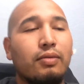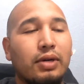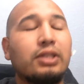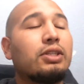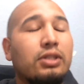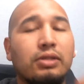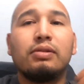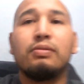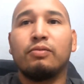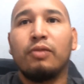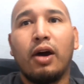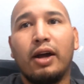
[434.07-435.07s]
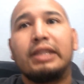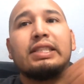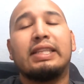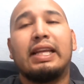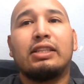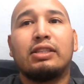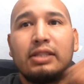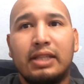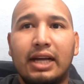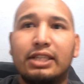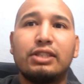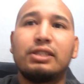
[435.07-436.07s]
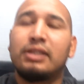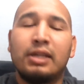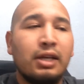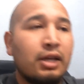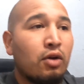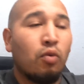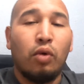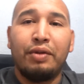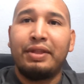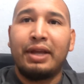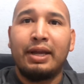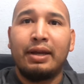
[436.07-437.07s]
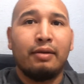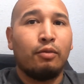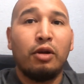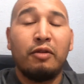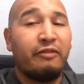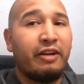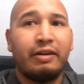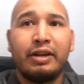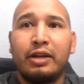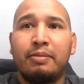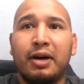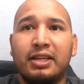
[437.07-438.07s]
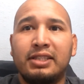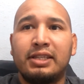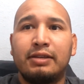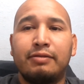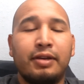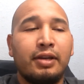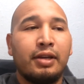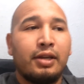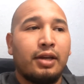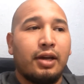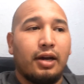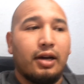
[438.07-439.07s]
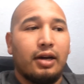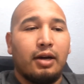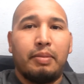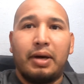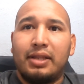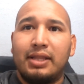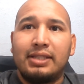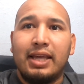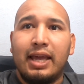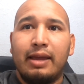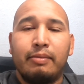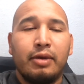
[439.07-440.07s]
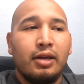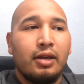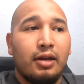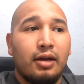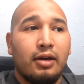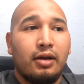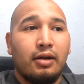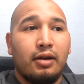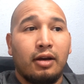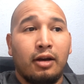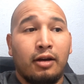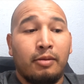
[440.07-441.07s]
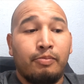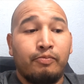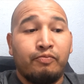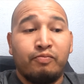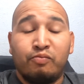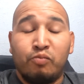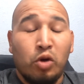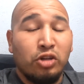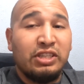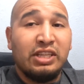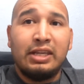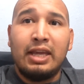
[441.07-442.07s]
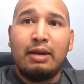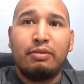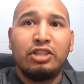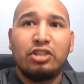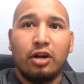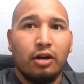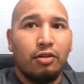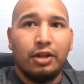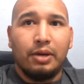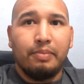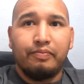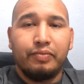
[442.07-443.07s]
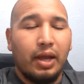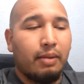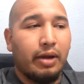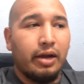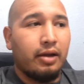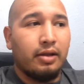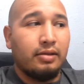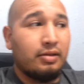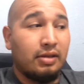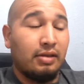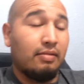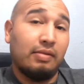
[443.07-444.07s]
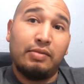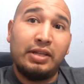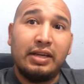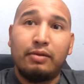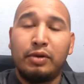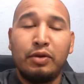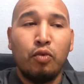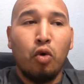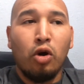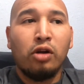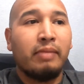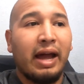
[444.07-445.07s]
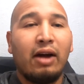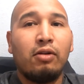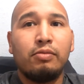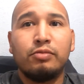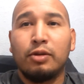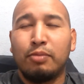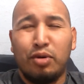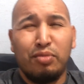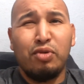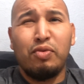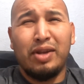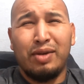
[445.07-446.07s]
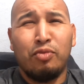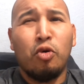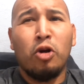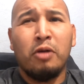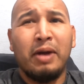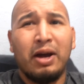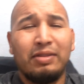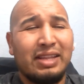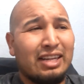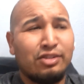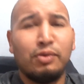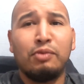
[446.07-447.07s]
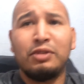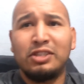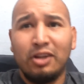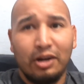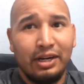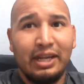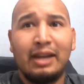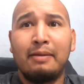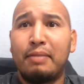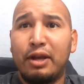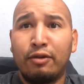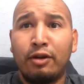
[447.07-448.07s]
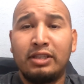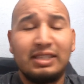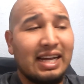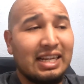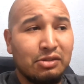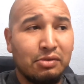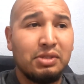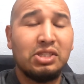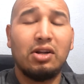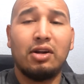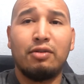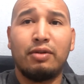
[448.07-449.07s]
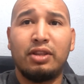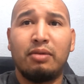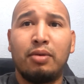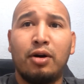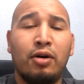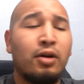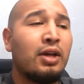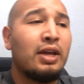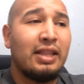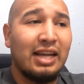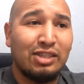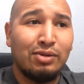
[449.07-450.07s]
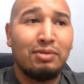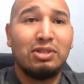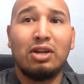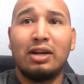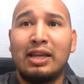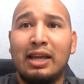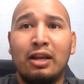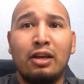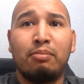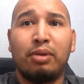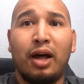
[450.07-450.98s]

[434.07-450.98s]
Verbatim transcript: which honestly, that that's one thing, one very good positive uh, about this game. Uh, most of the game we struggled though. I'm not. Uh, we did. We wore him out. The moment we wore him out, that's when we started getting big runs. That's when we started running the ball. That's when we started getting good